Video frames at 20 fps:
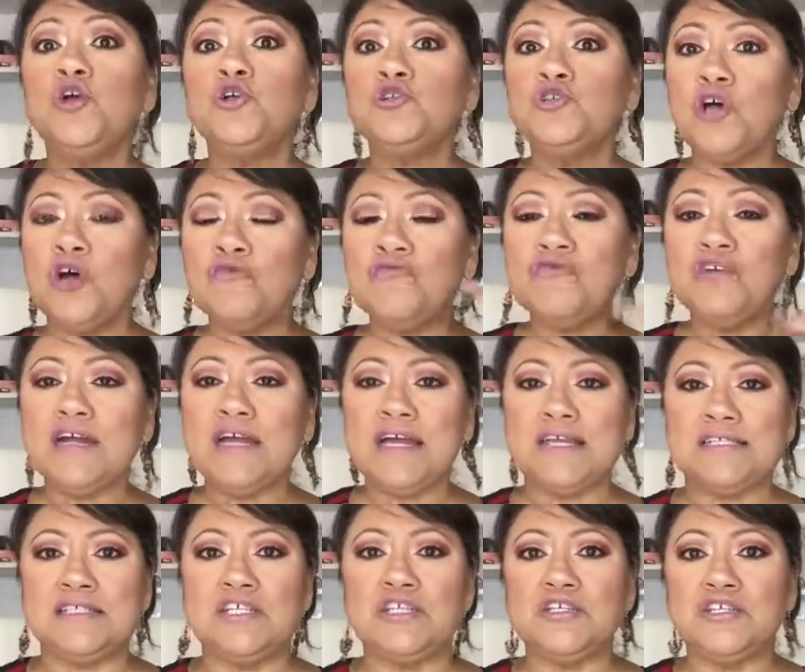Don't
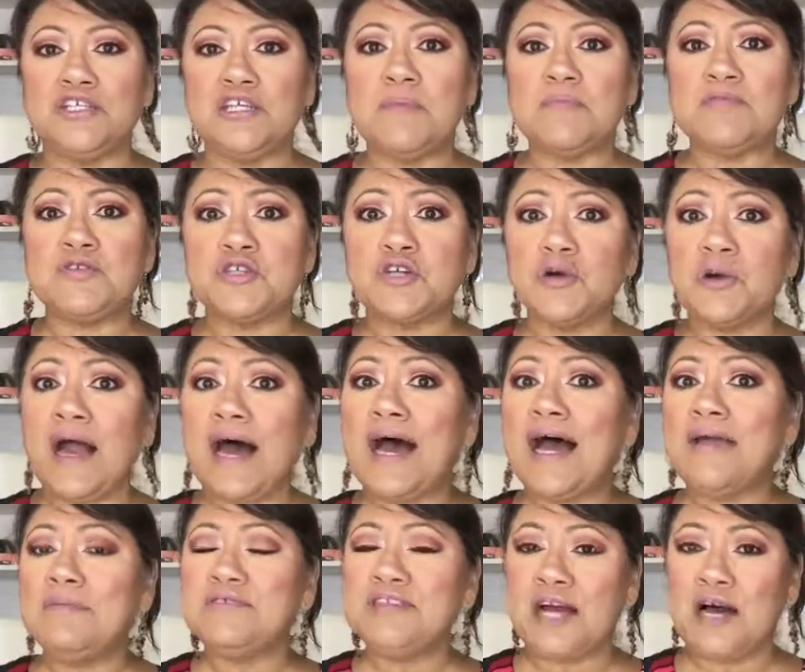forget to
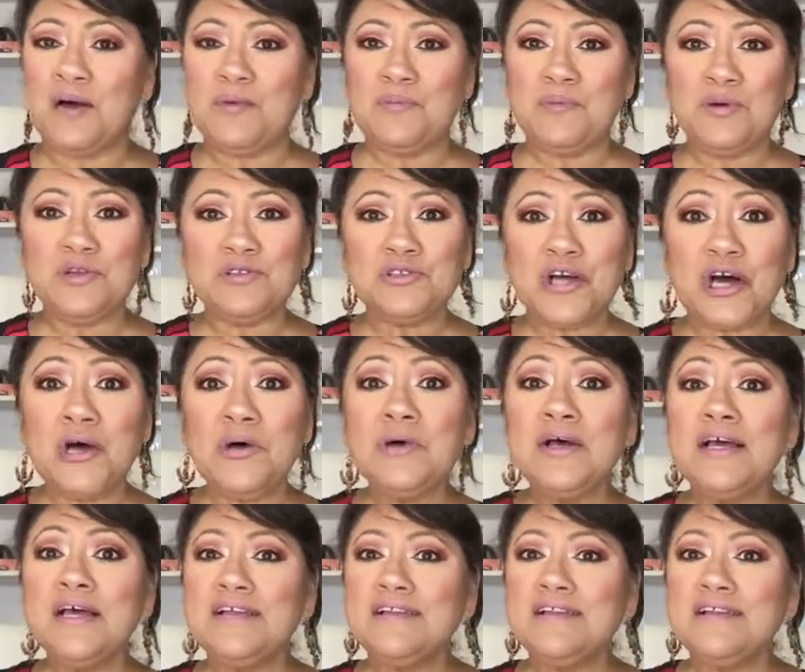subscribe down below.